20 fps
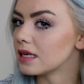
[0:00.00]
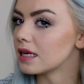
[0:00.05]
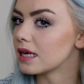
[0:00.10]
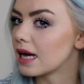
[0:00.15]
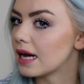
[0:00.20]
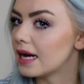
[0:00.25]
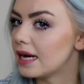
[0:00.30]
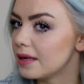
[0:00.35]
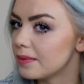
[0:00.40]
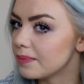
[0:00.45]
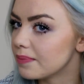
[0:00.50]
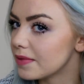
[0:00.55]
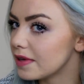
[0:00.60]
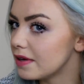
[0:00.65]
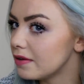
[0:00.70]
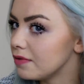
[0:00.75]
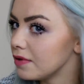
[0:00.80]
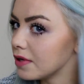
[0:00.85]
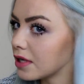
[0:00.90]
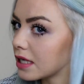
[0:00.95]
Okay,
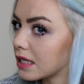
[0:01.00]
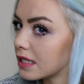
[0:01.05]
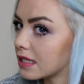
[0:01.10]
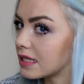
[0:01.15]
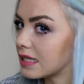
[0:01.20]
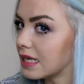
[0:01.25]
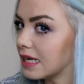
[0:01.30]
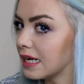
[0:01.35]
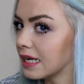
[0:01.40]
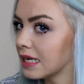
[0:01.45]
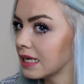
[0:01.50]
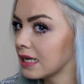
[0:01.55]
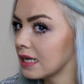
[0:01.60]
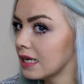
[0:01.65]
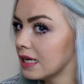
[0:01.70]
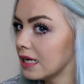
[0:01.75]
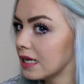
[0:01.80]
if you can see,